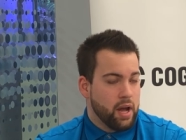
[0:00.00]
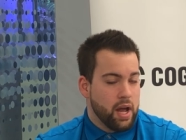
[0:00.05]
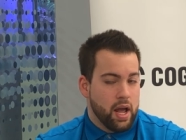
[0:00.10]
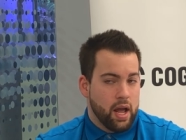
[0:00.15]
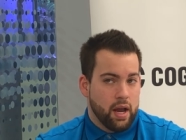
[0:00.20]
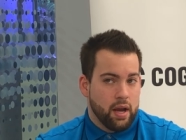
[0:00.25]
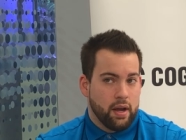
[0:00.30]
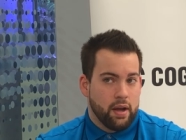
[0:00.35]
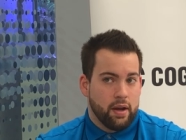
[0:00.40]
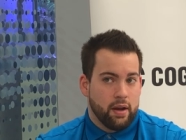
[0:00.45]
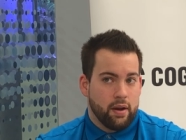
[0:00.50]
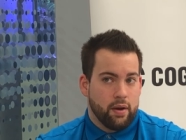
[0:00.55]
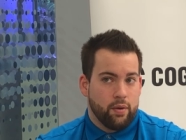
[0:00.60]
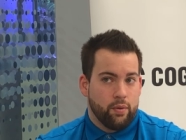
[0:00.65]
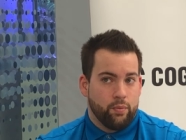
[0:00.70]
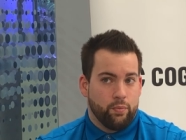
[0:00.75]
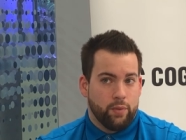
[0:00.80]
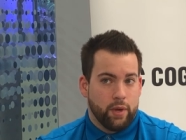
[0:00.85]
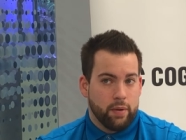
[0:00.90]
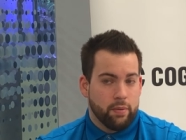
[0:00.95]
And
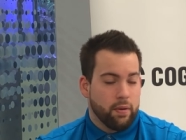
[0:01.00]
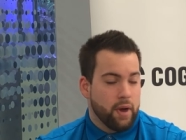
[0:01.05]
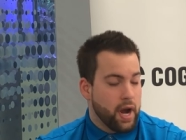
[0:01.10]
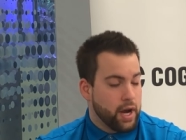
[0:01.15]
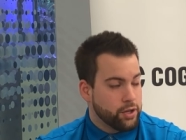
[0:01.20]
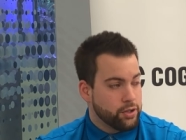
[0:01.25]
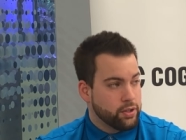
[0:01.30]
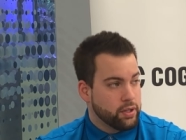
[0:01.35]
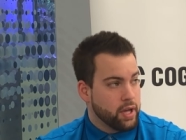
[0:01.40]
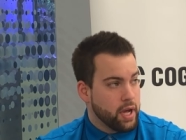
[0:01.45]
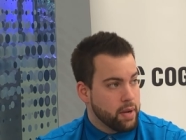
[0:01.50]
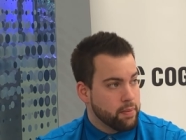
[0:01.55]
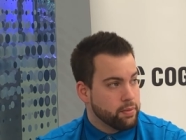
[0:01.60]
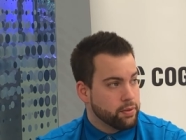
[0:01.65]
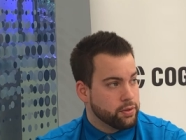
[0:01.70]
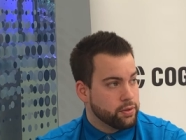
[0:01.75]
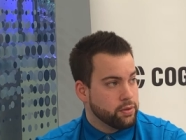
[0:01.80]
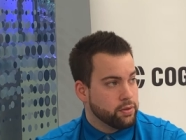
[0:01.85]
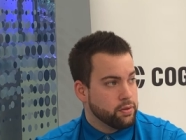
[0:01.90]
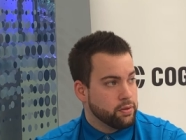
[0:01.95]
we were actually
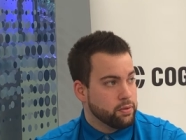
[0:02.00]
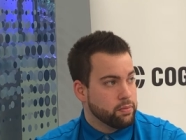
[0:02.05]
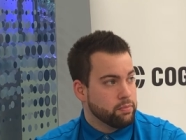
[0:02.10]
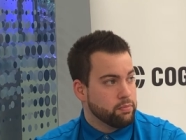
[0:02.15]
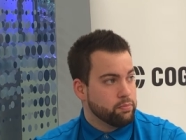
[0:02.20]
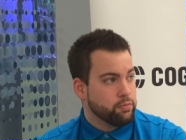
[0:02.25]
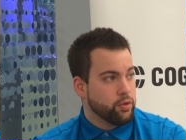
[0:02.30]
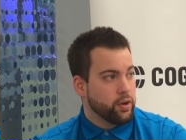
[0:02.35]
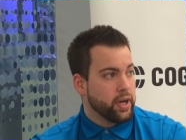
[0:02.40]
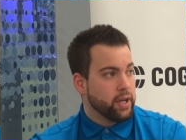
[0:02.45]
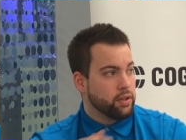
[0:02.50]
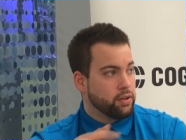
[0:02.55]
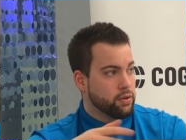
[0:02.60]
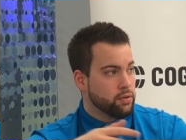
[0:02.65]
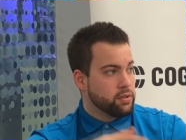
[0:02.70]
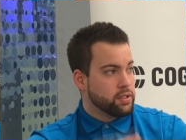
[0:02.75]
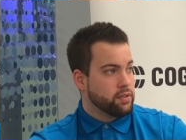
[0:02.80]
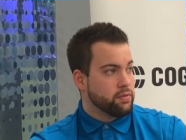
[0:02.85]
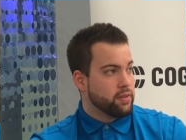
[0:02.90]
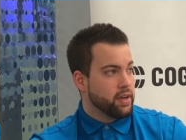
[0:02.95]
able to bring
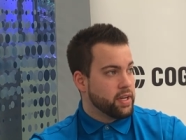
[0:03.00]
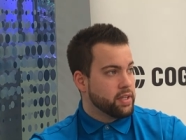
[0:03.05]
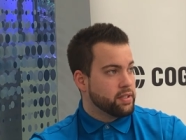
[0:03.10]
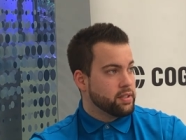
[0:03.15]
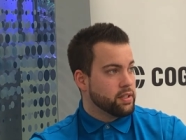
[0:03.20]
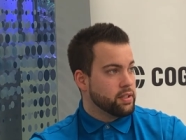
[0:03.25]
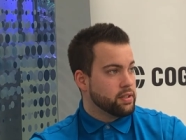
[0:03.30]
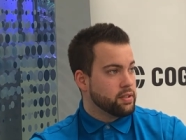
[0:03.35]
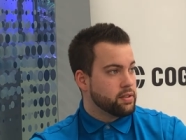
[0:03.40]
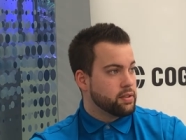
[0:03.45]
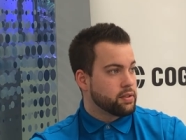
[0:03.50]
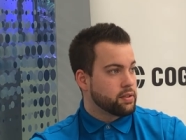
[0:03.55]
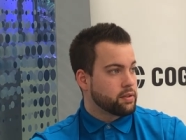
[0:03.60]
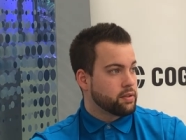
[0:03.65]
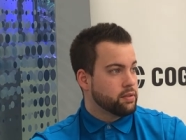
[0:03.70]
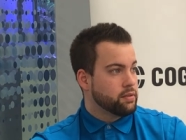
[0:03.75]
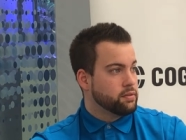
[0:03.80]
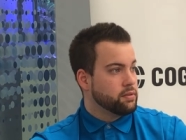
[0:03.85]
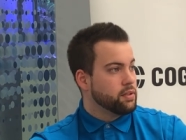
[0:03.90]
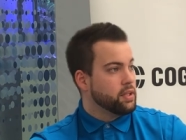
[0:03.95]
those devices
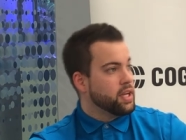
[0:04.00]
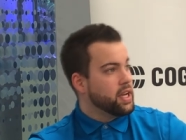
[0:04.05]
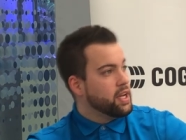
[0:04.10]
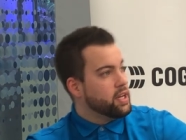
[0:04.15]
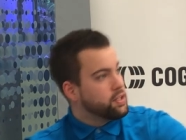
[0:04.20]
ah, nice.